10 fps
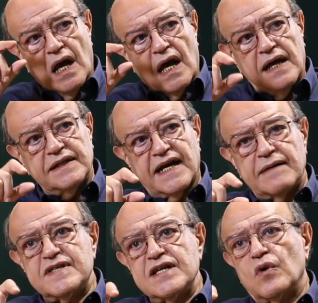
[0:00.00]
And
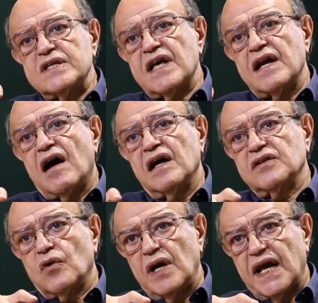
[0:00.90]
Ramzi was an
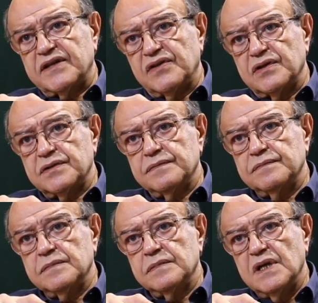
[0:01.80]
art collector.
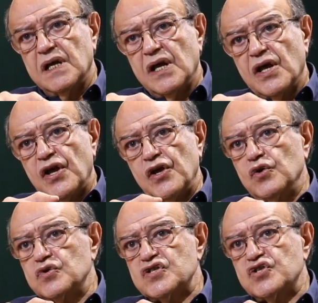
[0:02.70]
He
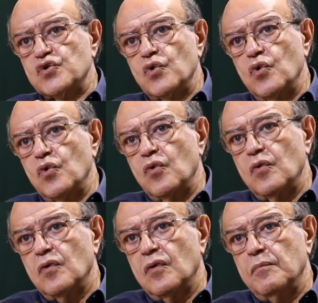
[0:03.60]
used
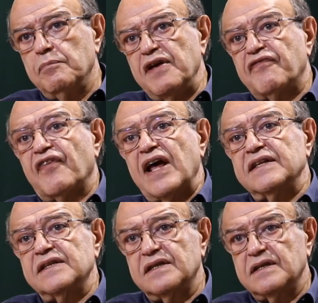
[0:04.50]
to
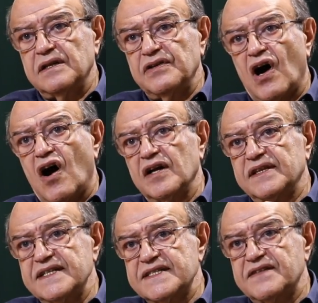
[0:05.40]
befriend the
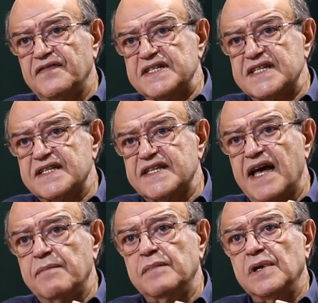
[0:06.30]
artists, visit
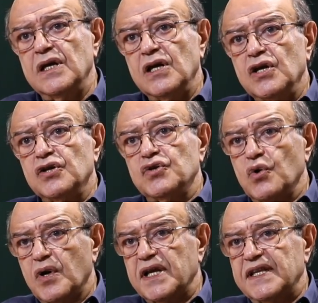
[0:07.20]
them
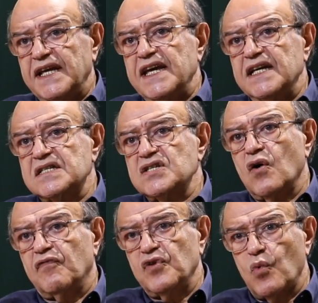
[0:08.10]
during the years
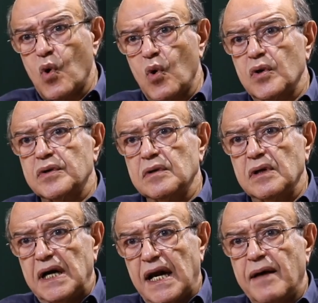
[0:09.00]
of the war
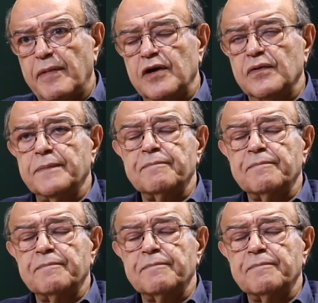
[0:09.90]
in Lebanon.